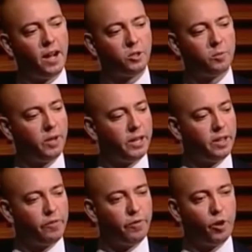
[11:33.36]

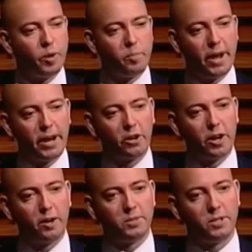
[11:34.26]
ultimately the firm went
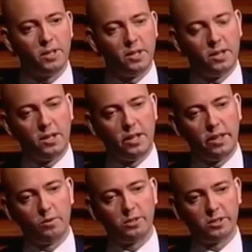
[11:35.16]
bankrupt.
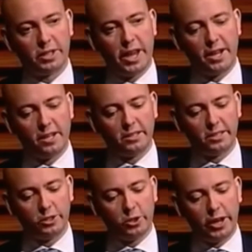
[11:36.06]
There was a scandalous
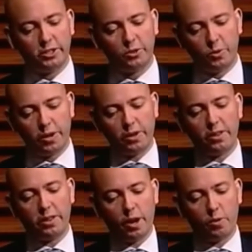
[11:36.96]
situation
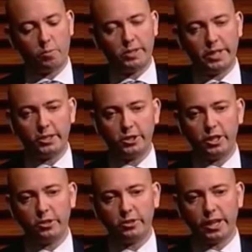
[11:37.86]
where they were
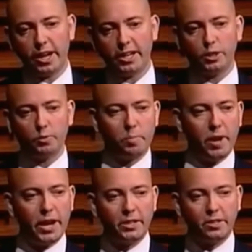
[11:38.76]
potentially using customer
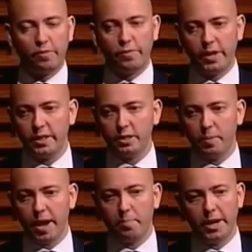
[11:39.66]
money to fund
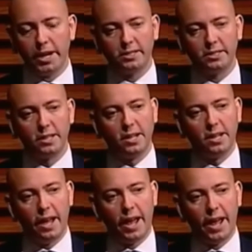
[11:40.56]
these bad bets,
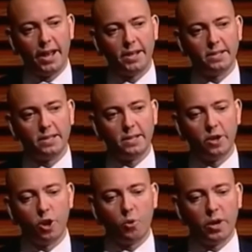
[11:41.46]
and
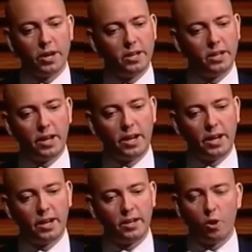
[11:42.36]
no one
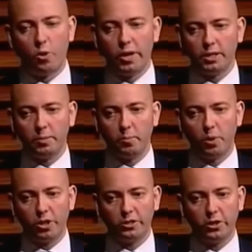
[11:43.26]
has been
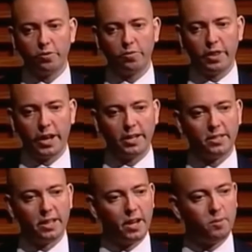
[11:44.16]
prosecuted for
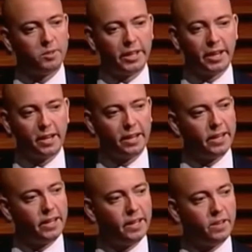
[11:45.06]
that.
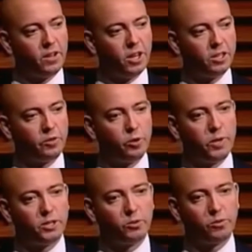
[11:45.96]
Secondly, in the last few
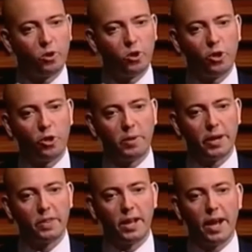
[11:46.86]
months, we've all heard
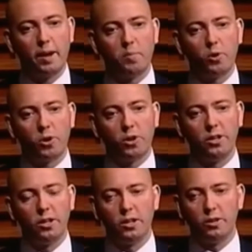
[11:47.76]
about the
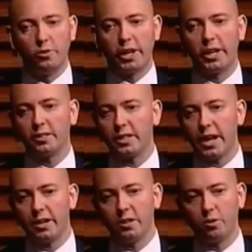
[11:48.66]
LIBOR rigging
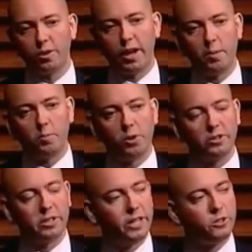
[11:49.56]
scandal. LIBOR
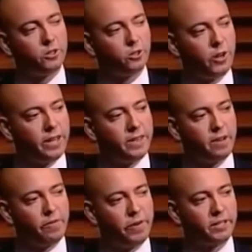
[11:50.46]
is an interest rate
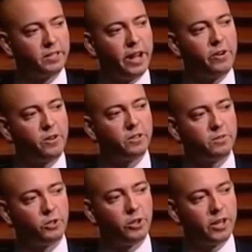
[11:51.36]
that affects hundreds
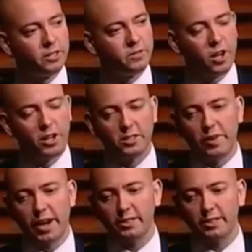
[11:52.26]
of trillions of dollars of